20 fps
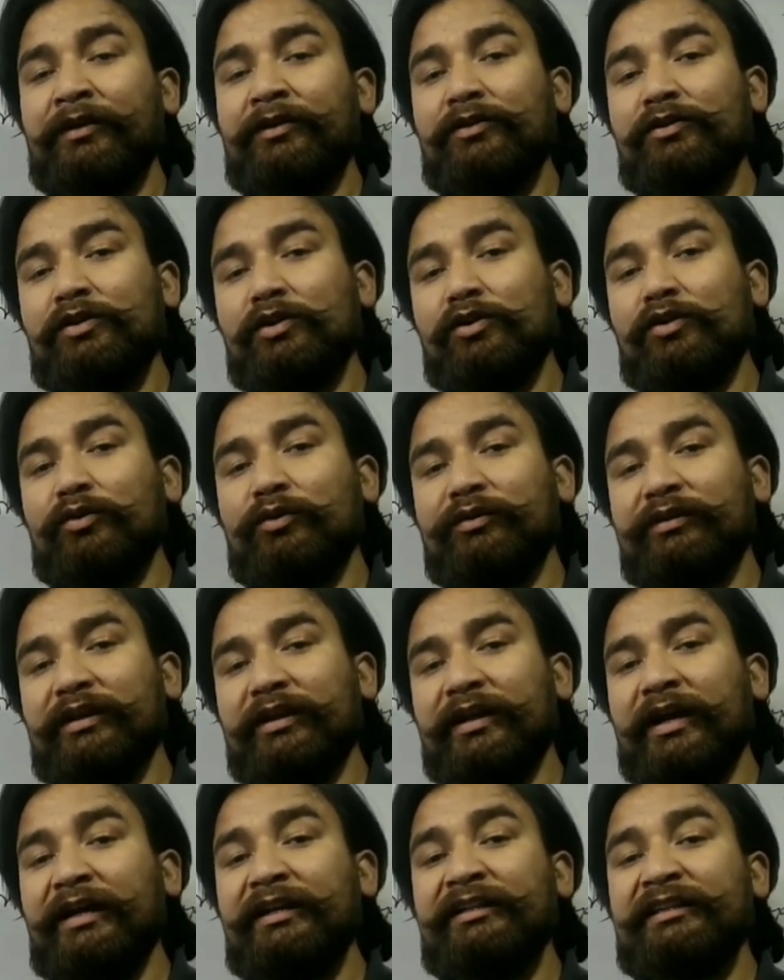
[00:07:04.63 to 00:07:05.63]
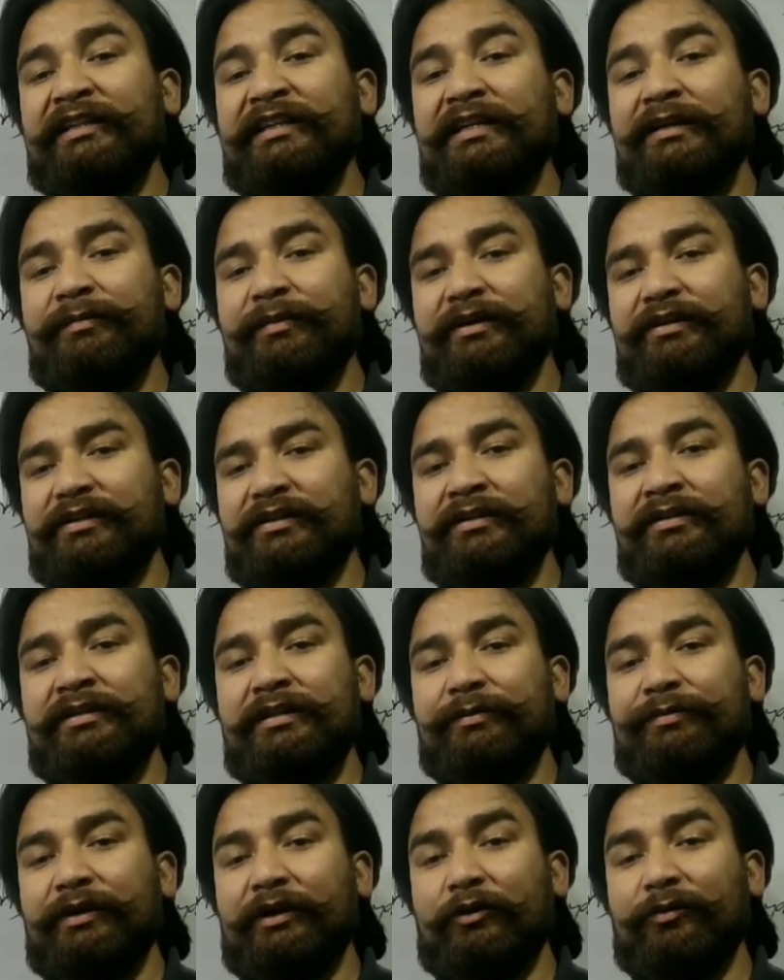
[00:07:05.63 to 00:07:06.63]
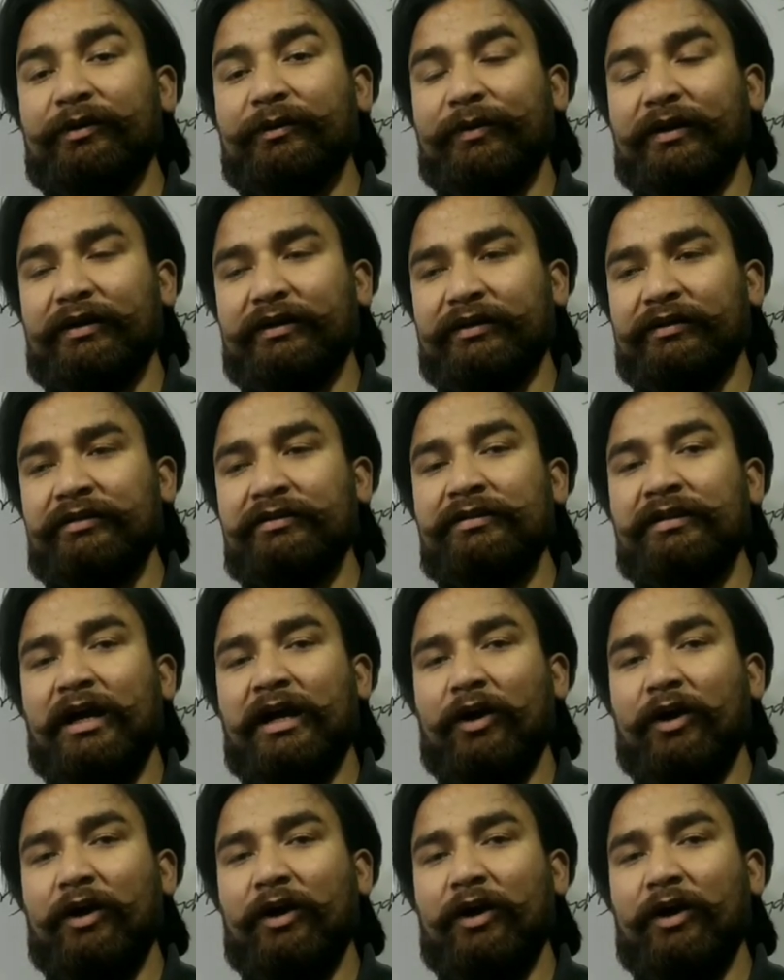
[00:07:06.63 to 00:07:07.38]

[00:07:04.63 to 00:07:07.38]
So there are three major subatomic particles.